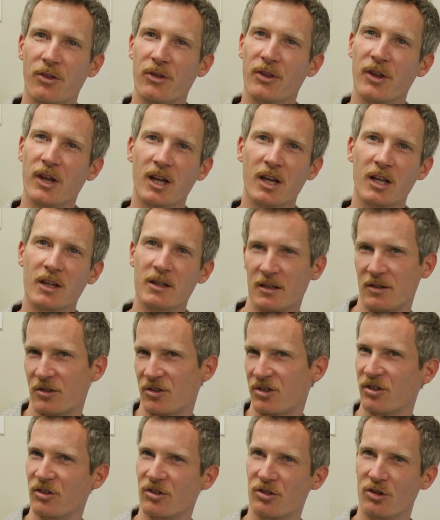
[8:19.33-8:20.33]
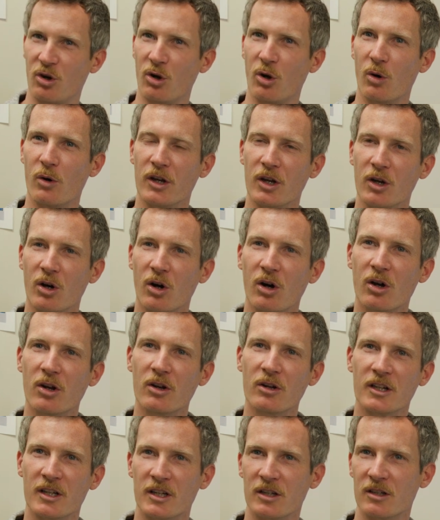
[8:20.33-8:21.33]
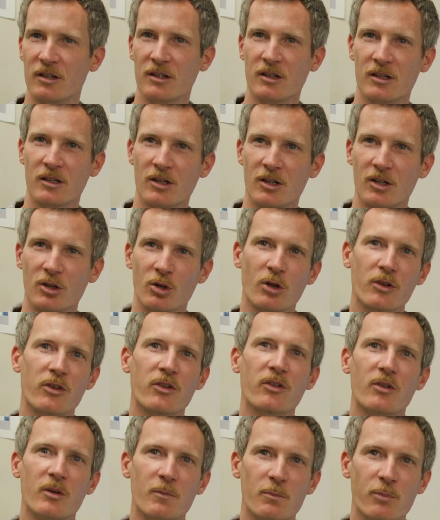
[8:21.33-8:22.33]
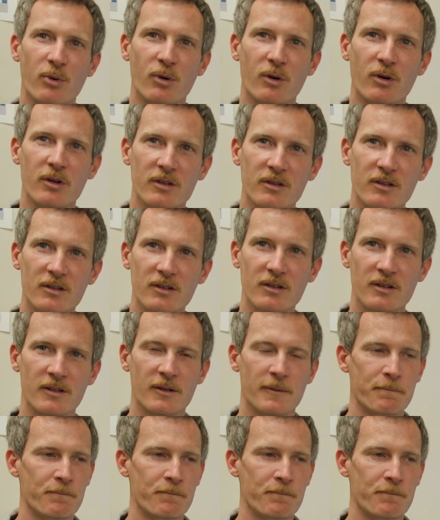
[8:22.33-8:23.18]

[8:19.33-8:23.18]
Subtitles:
thing that's just going on and not so important.